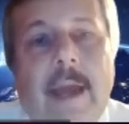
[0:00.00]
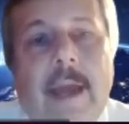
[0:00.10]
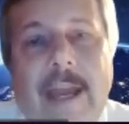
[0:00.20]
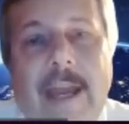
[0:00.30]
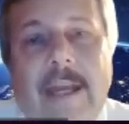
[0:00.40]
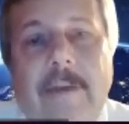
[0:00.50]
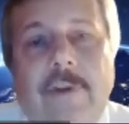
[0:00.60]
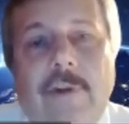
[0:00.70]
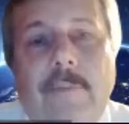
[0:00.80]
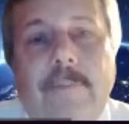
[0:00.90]
And then
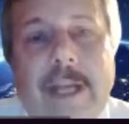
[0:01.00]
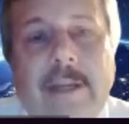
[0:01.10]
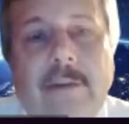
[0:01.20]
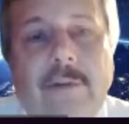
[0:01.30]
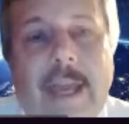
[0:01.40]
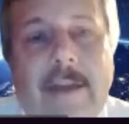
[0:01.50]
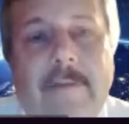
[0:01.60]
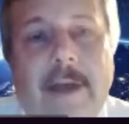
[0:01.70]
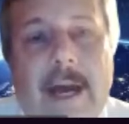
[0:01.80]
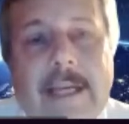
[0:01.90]
if you bring
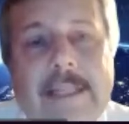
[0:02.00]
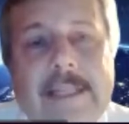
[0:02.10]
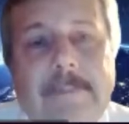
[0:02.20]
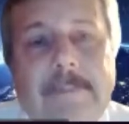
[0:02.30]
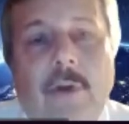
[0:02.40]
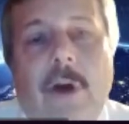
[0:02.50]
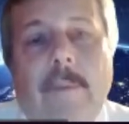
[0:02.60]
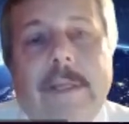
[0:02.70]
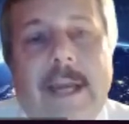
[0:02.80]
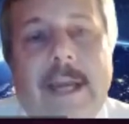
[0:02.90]
together high spin
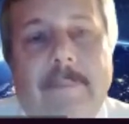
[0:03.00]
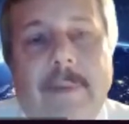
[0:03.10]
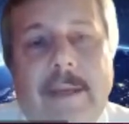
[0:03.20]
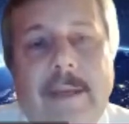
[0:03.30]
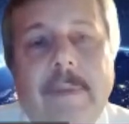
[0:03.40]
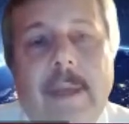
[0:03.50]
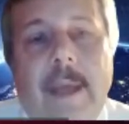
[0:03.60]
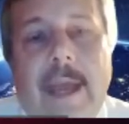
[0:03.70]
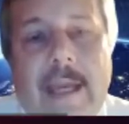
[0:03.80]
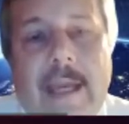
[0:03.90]
orbit coupling
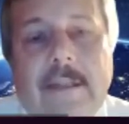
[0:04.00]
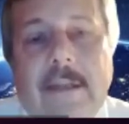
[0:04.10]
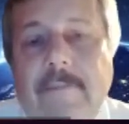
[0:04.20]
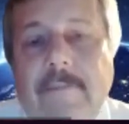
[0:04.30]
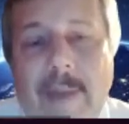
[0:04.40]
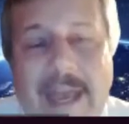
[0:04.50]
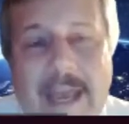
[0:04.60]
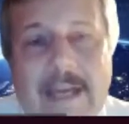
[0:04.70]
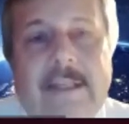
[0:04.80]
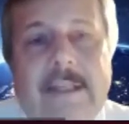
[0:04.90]
and the
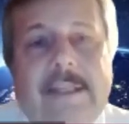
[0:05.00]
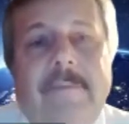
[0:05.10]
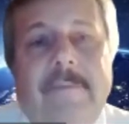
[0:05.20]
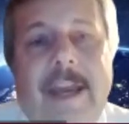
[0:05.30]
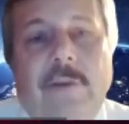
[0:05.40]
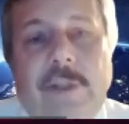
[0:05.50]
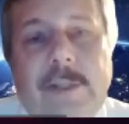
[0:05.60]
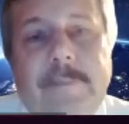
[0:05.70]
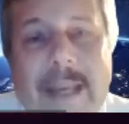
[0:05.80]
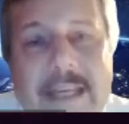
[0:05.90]
magnetism, then
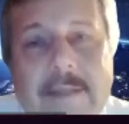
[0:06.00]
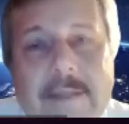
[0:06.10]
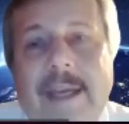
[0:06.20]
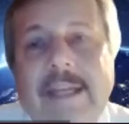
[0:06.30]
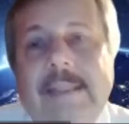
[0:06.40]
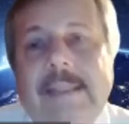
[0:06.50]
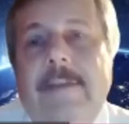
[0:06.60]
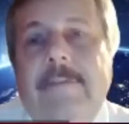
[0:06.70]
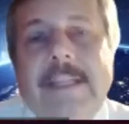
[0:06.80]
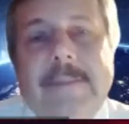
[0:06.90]
you split
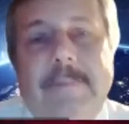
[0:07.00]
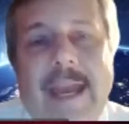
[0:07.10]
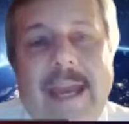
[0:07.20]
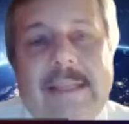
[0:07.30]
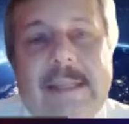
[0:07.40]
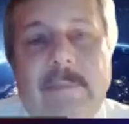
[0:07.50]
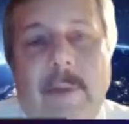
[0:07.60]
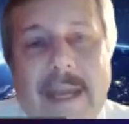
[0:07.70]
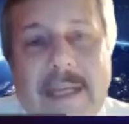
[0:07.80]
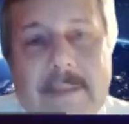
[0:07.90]
basically these bands
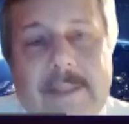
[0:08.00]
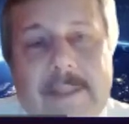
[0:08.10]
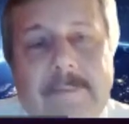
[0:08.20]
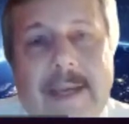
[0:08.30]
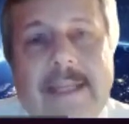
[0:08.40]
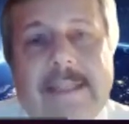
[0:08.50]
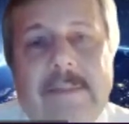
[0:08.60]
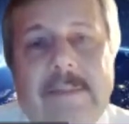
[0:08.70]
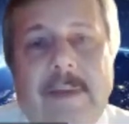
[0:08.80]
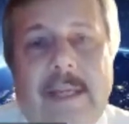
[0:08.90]
in momentum
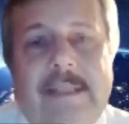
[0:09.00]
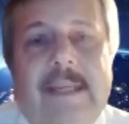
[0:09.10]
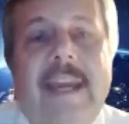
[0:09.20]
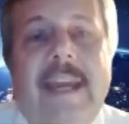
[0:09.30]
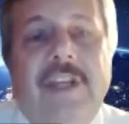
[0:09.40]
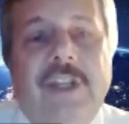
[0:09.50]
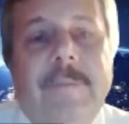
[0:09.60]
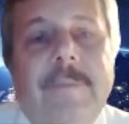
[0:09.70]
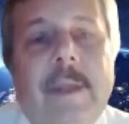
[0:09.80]
space as well as in energy.